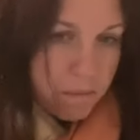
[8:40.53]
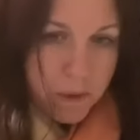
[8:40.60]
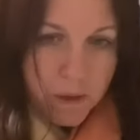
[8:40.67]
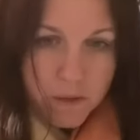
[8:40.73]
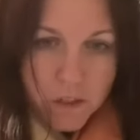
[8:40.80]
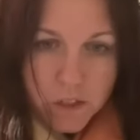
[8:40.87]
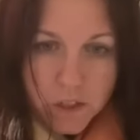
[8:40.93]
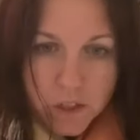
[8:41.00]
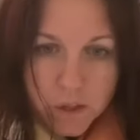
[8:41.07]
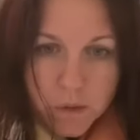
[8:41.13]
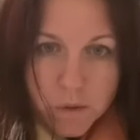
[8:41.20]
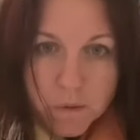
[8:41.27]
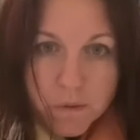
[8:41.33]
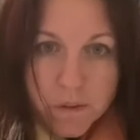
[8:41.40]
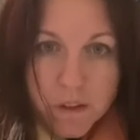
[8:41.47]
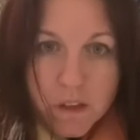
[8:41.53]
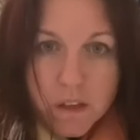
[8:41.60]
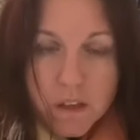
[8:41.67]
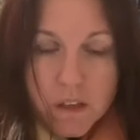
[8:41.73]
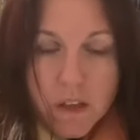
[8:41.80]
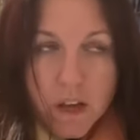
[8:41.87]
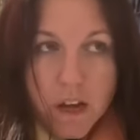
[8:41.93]
about to do
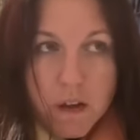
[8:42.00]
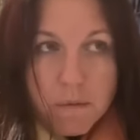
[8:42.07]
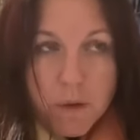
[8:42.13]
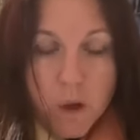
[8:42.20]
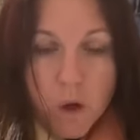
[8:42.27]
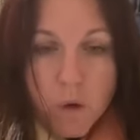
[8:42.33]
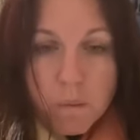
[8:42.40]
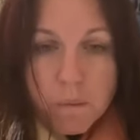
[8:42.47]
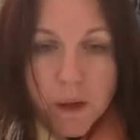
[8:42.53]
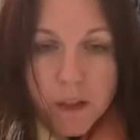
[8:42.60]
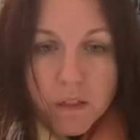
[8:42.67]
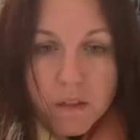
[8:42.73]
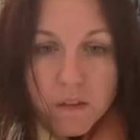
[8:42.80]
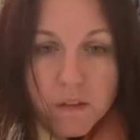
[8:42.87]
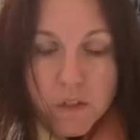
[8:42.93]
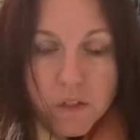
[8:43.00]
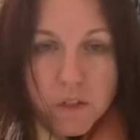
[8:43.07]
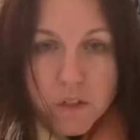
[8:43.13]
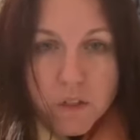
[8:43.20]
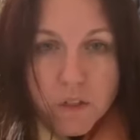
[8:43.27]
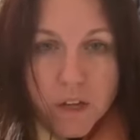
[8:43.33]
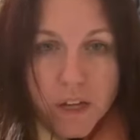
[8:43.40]
the whole month, just
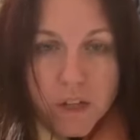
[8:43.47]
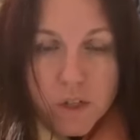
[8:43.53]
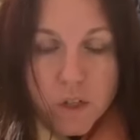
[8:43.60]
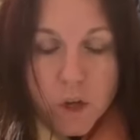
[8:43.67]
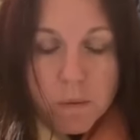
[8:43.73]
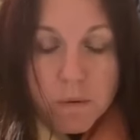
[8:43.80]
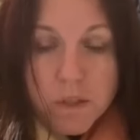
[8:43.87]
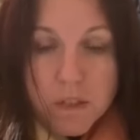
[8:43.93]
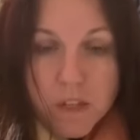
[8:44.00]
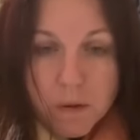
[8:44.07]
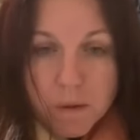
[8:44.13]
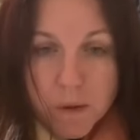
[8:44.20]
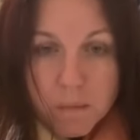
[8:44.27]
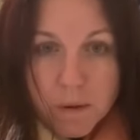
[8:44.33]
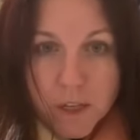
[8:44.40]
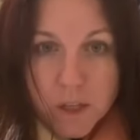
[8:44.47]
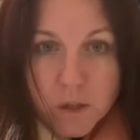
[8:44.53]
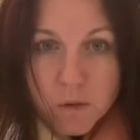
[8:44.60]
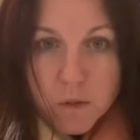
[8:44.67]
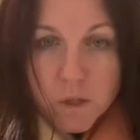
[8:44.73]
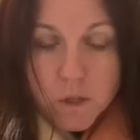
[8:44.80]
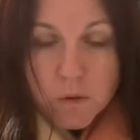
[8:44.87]
to kind of show, but it's going to be on my
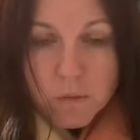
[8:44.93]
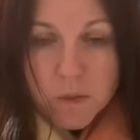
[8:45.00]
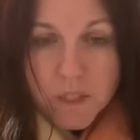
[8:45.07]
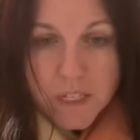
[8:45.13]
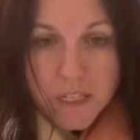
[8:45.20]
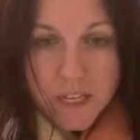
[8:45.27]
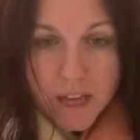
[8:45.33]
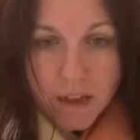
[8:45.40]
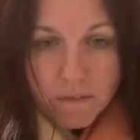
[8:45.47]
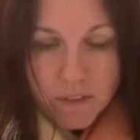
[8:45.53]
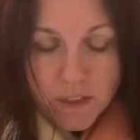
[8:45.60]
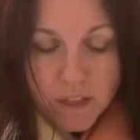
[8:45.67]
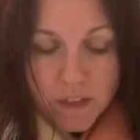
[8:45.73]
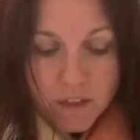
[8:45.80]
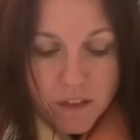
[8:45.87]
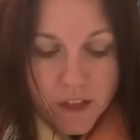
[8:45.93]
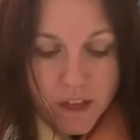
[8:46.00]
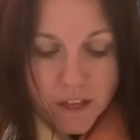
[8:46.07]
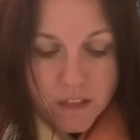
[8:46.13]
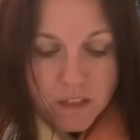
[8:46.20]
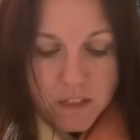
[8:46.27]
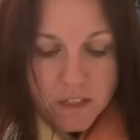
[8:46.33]
YouTube, Seek Heavenly
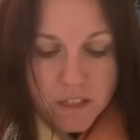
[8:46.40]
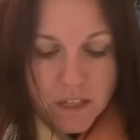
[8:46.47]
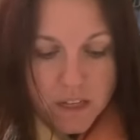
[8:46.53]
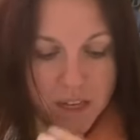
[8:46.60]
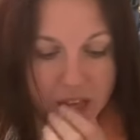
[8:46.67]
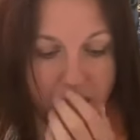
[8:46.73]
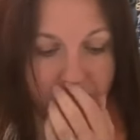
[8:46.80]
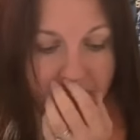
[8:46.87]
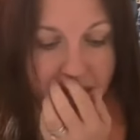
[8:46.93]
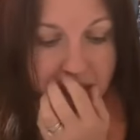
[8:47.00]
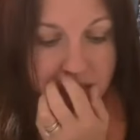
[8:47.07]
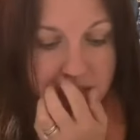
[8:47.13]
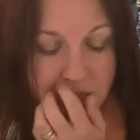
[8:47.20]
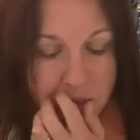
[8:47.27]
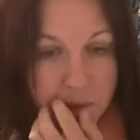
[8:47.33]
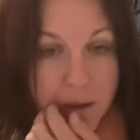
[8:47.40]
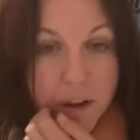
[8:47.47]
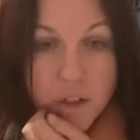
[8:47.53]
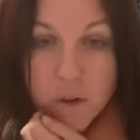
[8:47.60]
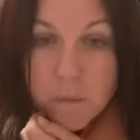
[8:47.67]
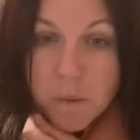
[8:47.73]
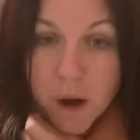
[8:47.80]
Things. And
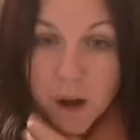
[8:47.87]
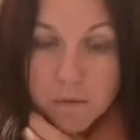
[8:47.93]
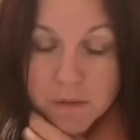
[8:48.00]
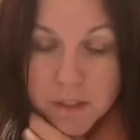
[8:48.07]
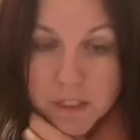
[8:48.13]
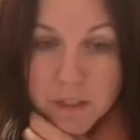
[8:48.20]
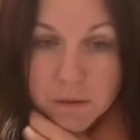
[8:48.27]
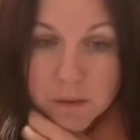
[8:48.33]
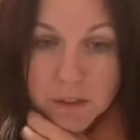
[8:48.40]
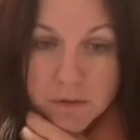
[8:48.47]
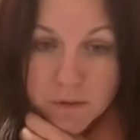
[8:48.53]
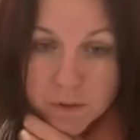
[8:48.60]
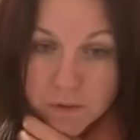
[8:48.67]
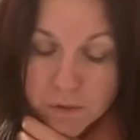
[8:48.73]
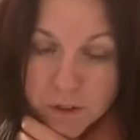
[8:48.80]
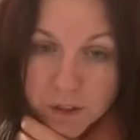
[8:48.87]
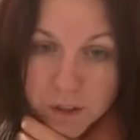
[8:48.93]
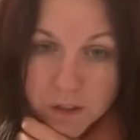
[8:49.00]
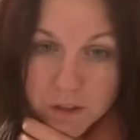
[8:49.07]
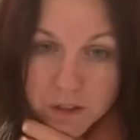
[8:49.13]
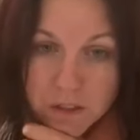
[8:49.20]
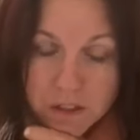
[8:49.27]
another prophecy was
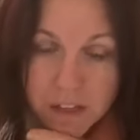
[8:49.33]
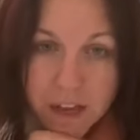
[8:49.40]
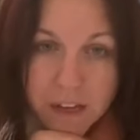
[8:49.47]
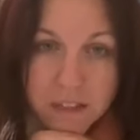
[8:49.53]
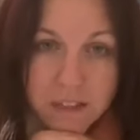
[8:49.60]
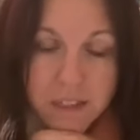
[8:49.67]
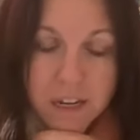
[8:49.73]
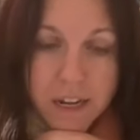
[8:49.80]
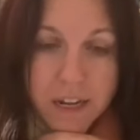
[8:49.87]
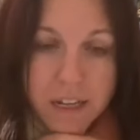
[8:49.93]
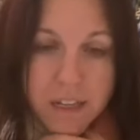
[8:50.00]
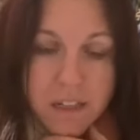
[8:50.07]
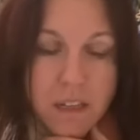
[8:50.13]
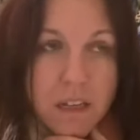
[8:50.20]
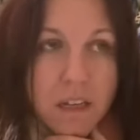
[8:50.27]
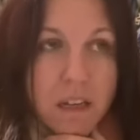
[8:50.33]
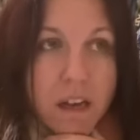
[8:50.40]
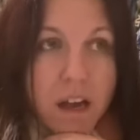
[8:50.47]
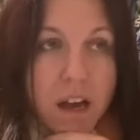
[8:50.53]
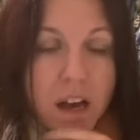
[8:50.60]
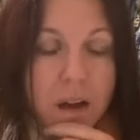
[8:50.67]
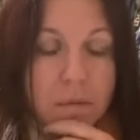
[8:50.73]
fulfilled last night.
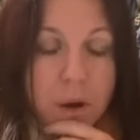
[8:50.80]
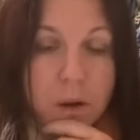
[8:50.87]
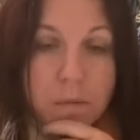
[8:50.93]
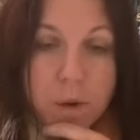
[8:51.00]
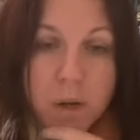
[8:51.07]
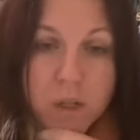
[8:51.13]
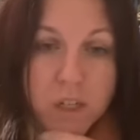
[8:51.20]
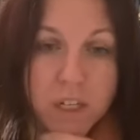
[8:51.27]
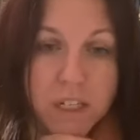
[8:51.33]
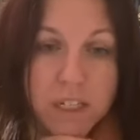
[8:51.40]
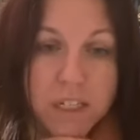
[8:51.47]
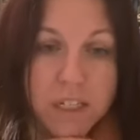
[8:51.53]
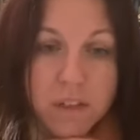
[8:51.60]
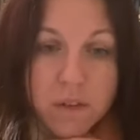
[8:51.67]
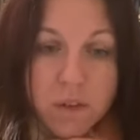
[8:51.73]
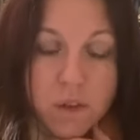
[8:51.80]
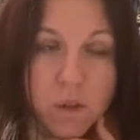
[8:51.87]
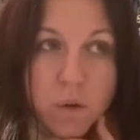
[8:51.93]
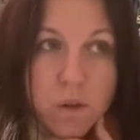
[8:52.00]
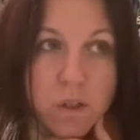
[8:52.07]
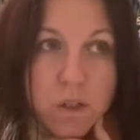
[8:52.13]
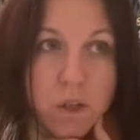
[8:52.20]
On March 18th, the
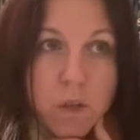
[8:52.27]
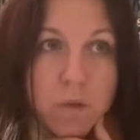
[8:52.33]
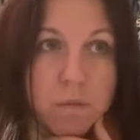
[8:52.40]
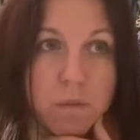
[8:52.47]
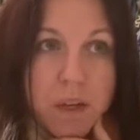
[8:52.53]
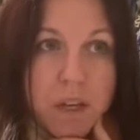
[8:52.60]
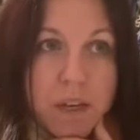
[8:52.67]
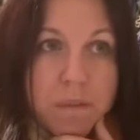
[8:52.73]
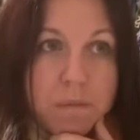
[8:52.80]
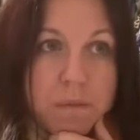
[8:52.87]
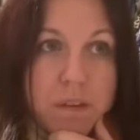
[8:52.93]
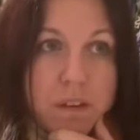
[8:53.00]
Lord told me,